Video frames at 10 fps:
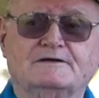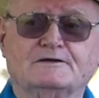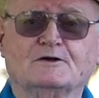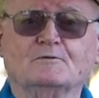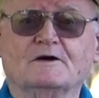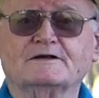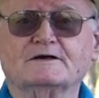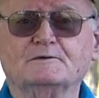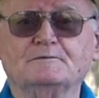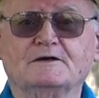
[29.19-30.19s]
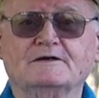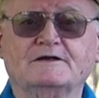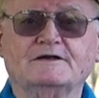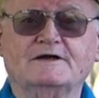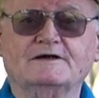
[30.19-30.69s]
You know what the
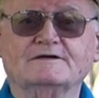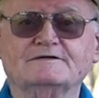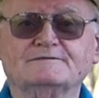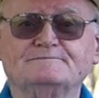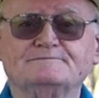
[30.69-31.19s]
community is?